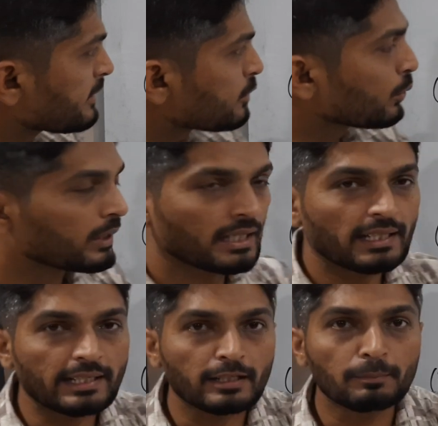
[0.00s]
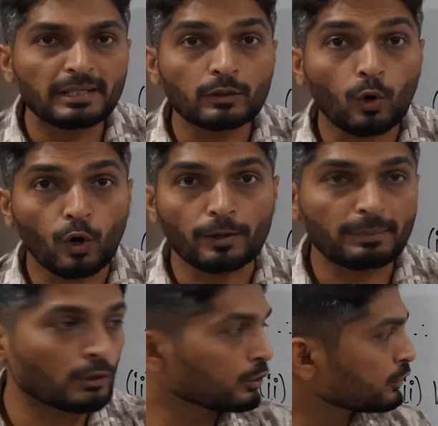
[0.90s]
is looking little bit odd
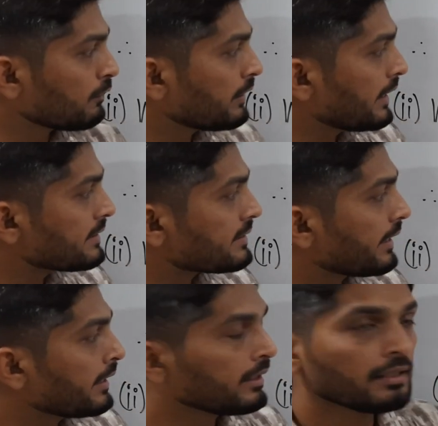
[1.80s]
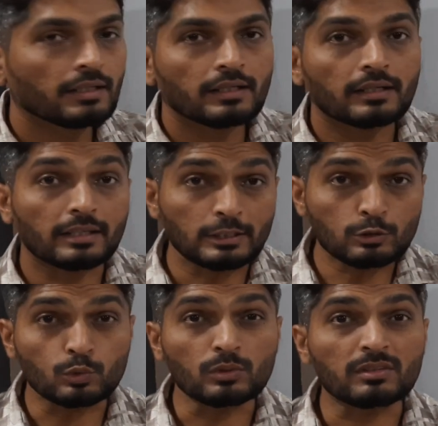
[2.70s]
because of that z
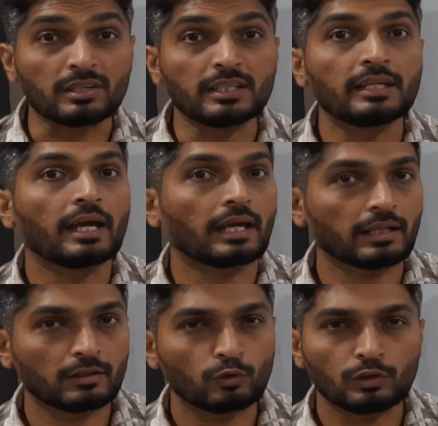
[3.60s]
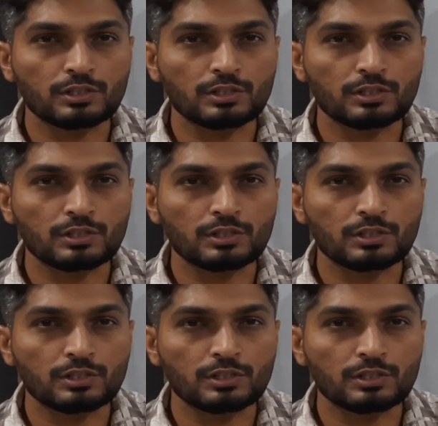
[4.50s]
raised to 3n.